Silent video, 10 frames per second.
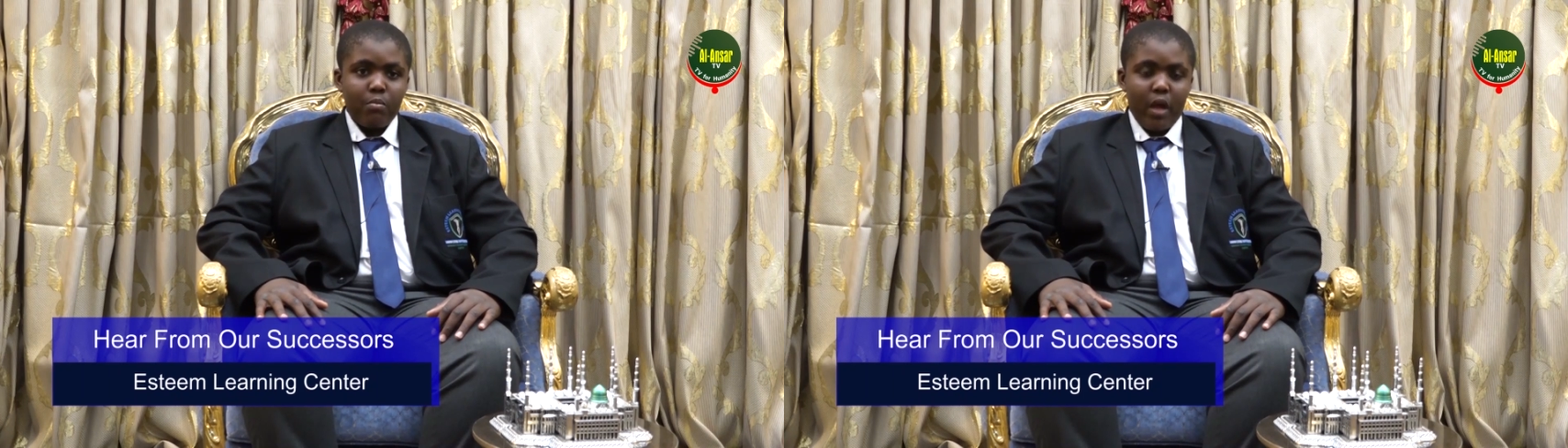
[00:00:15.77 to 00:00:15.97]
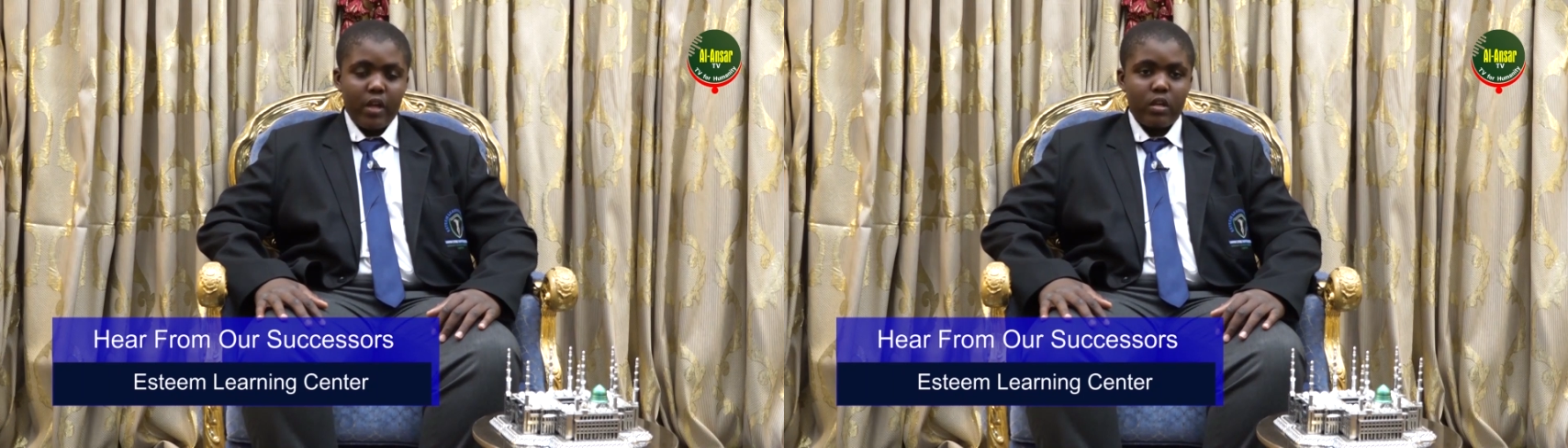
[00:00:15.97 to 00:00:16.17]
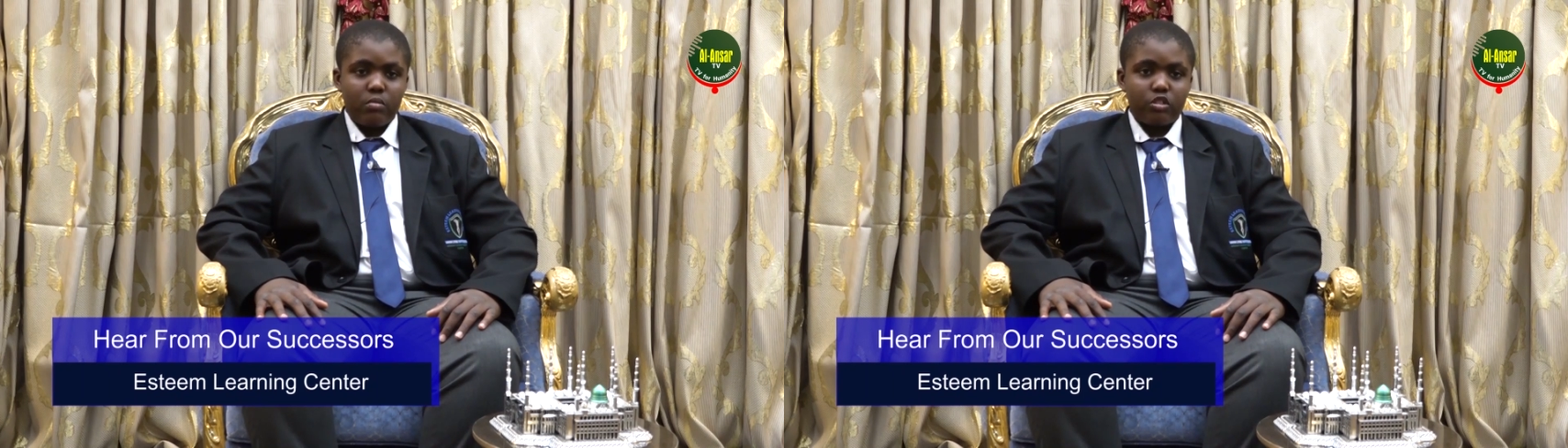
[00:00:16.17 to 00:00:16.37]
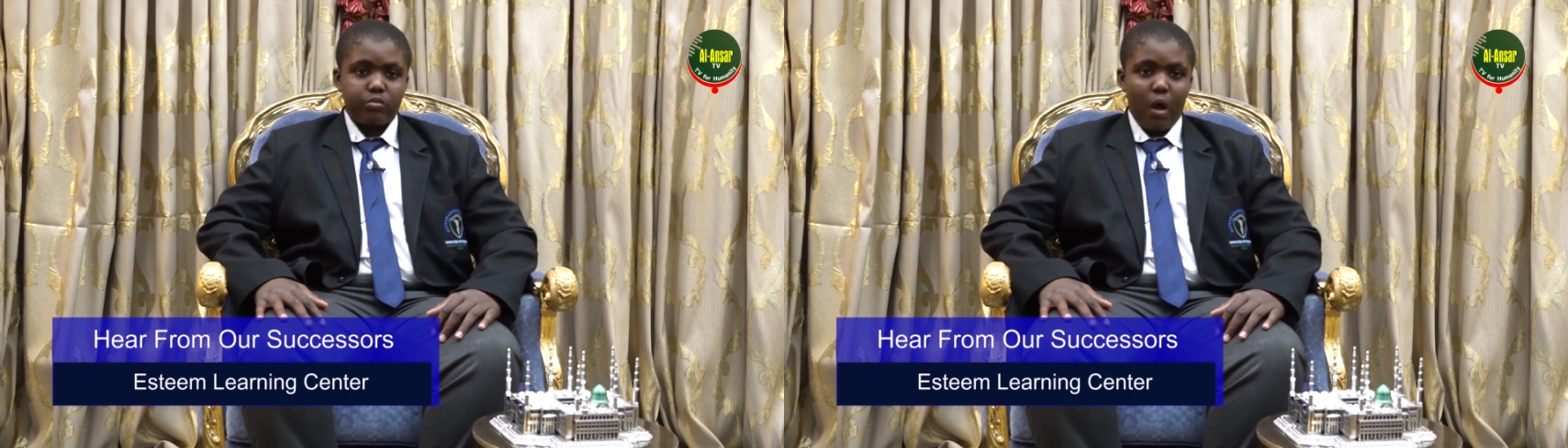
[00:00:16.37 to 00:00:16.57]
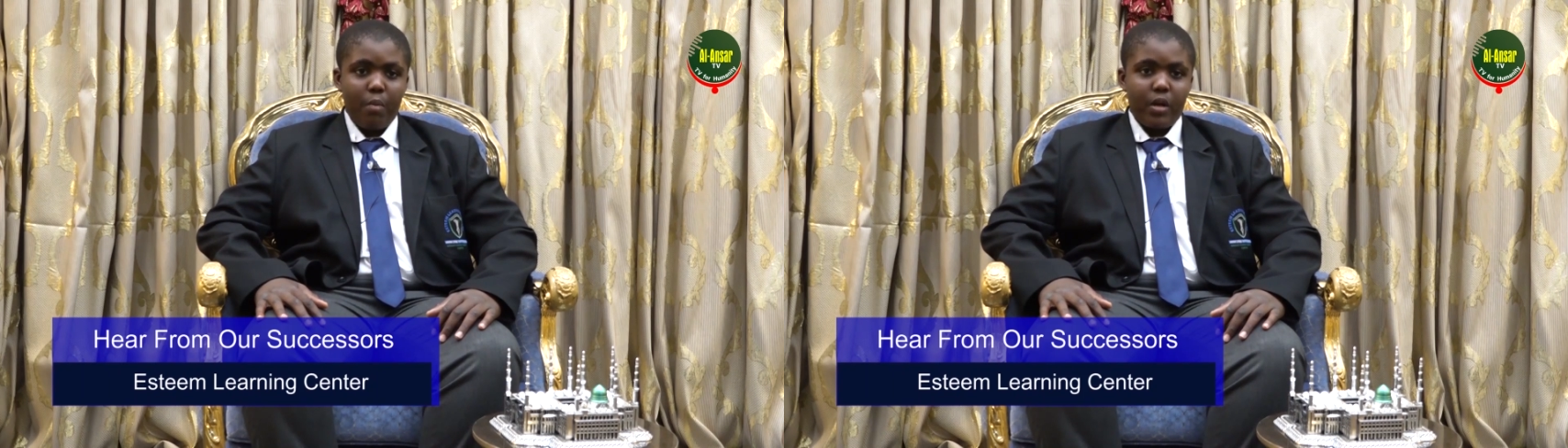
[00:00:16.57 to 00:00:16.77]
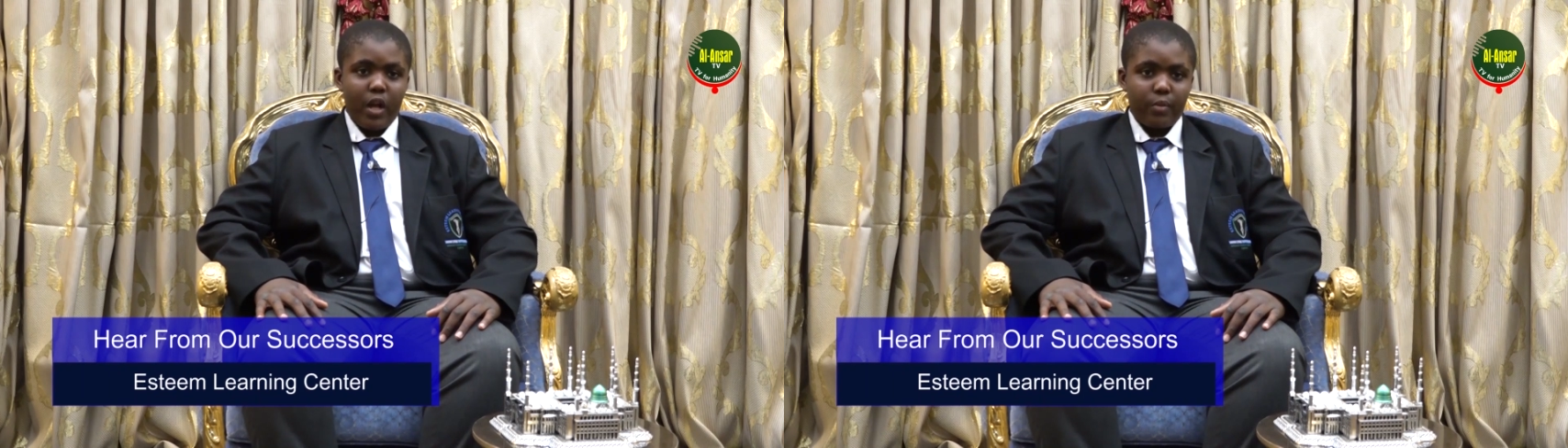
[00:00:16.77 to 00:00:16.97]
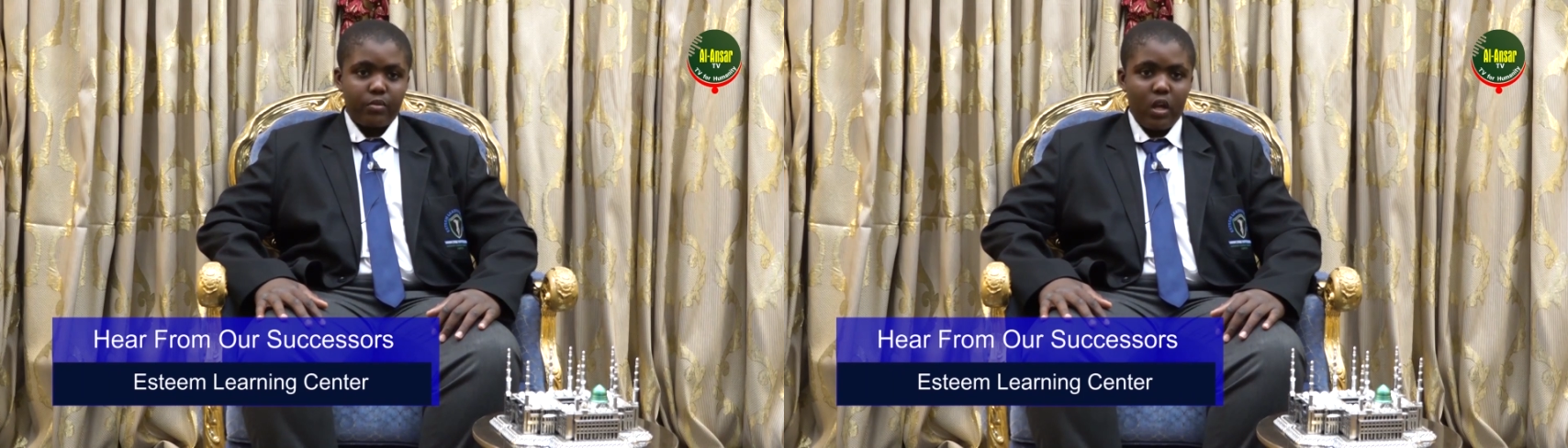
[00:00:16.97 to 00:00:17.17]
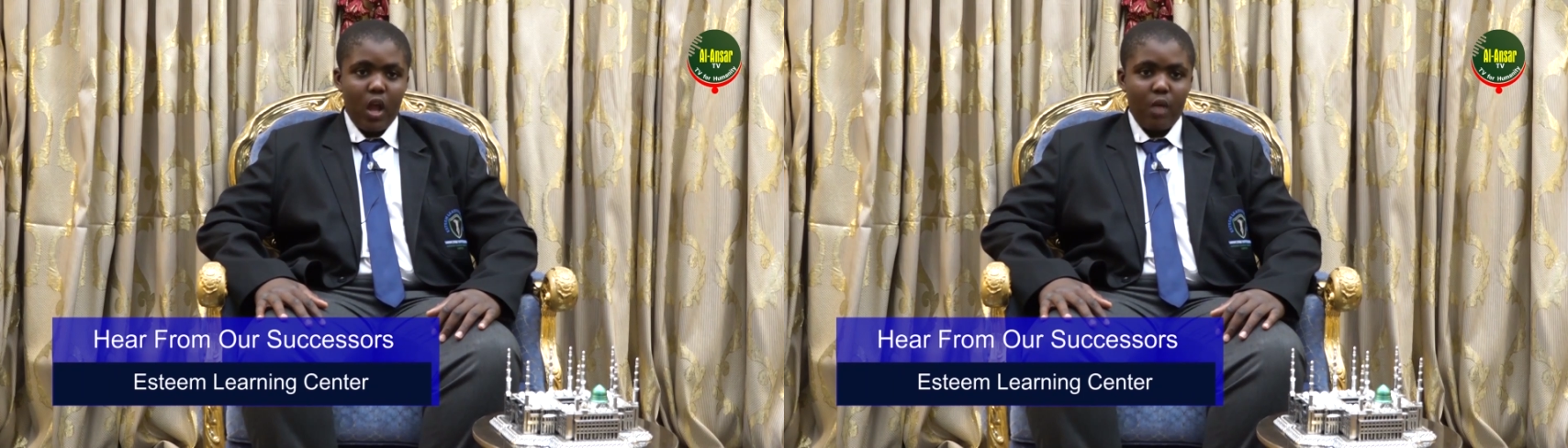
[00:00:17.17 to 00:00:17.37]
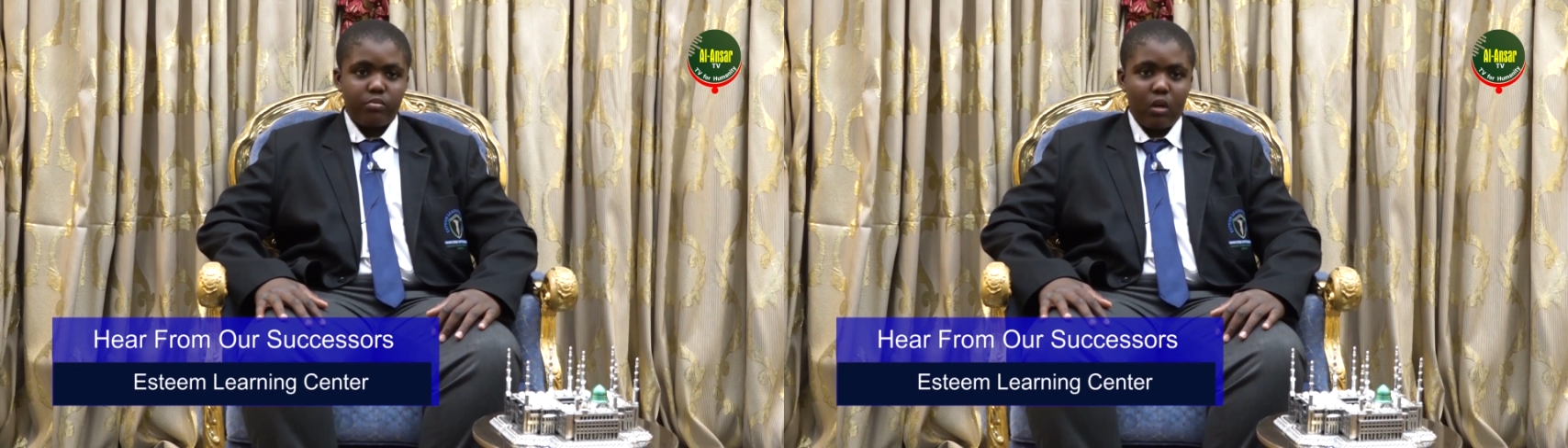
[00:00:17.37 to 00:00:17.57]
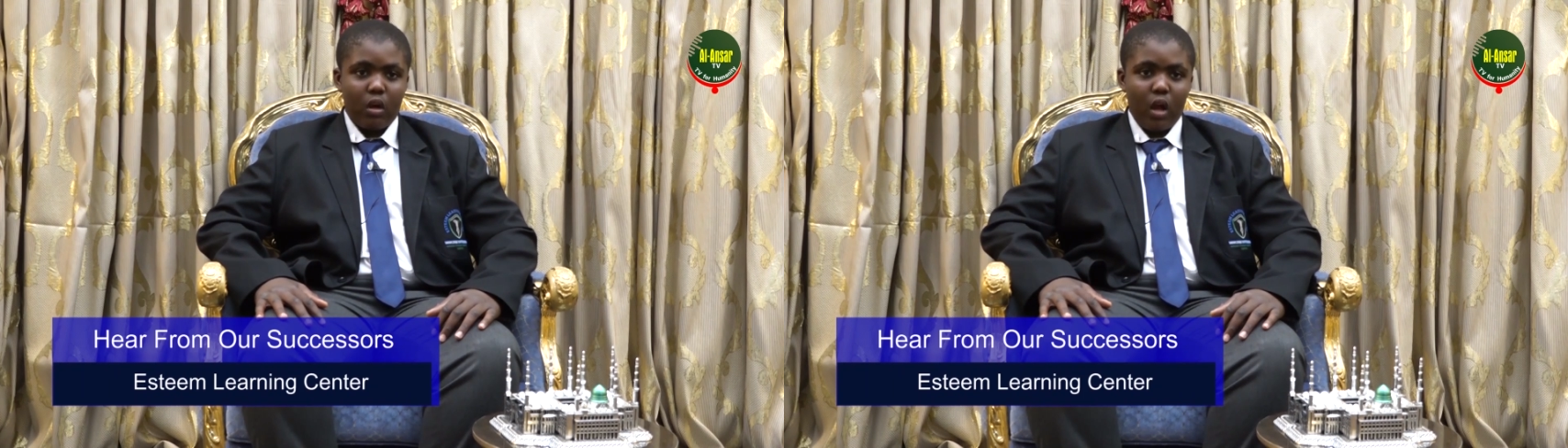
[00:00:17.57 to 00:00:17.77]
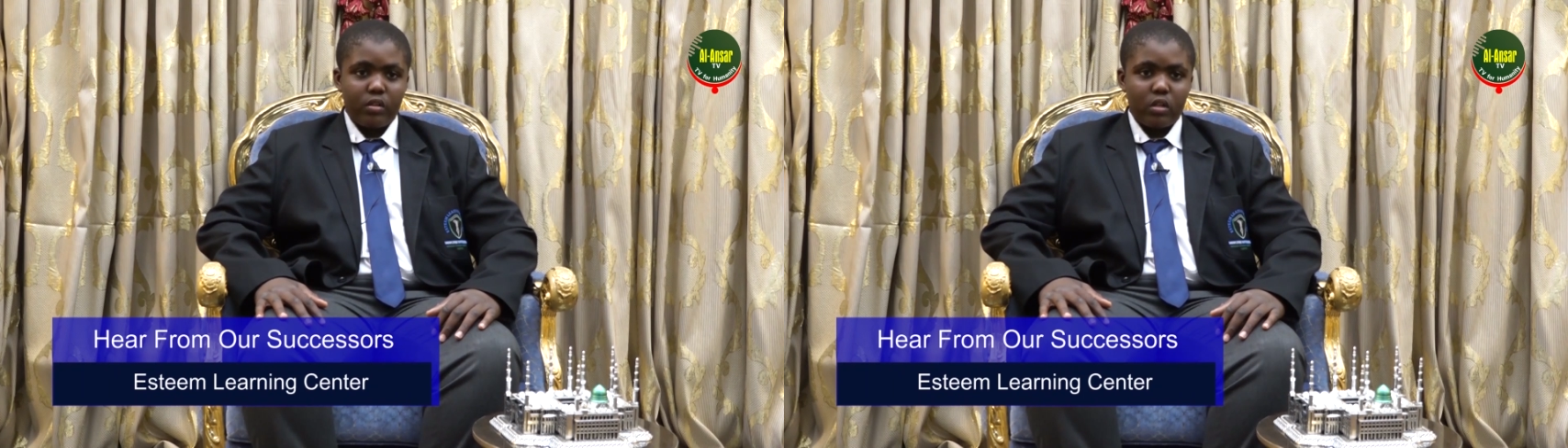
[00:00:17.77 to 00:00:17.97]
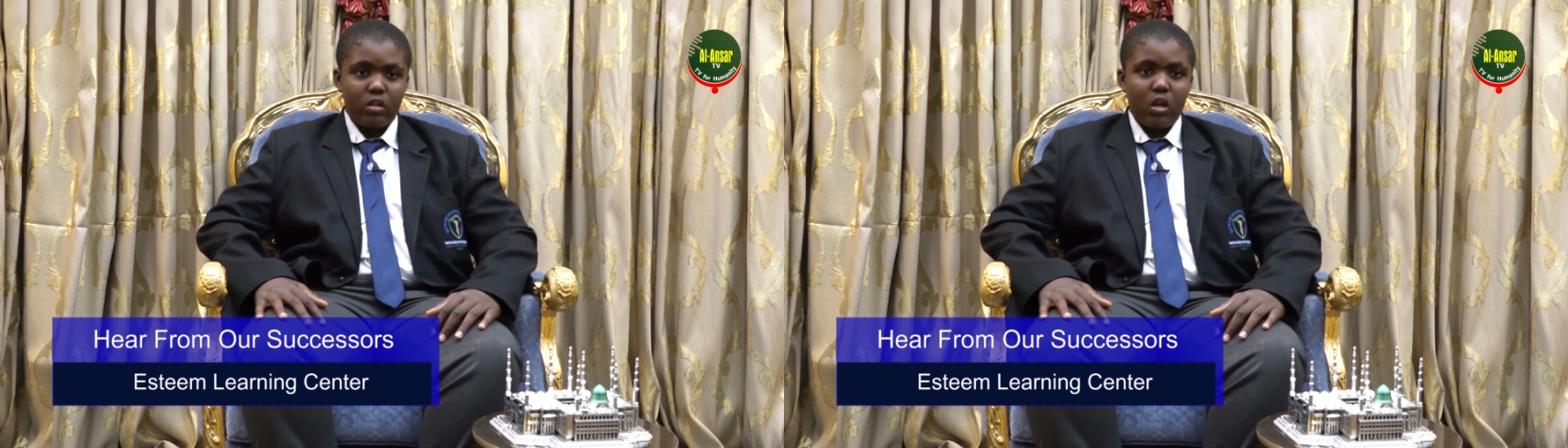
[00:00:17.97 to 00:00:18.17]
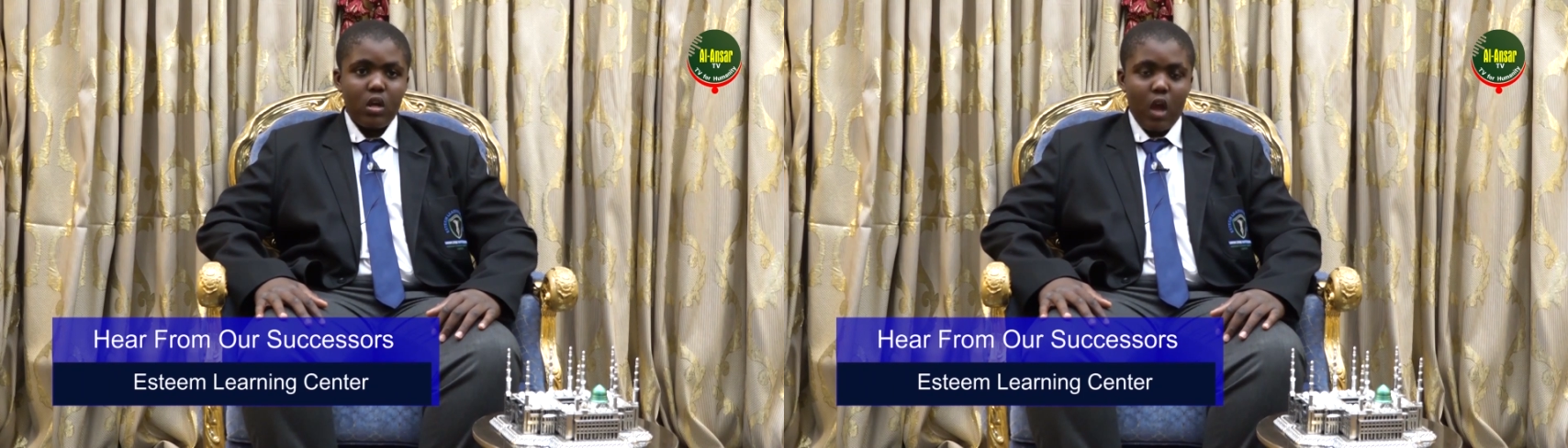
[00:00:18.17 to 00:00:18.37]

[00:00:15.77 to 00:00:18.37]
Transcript: My name is Muhammad Abdullah Abdul Qadir.